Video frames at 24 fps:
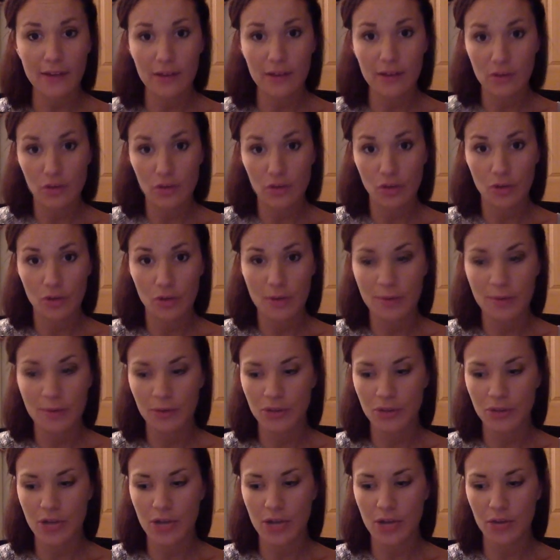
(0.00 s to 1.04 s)
And those aren't the people you're
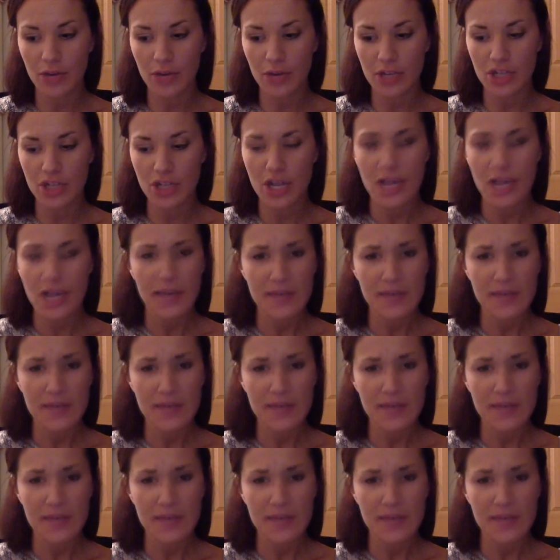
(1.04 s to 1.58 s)
trying to reach.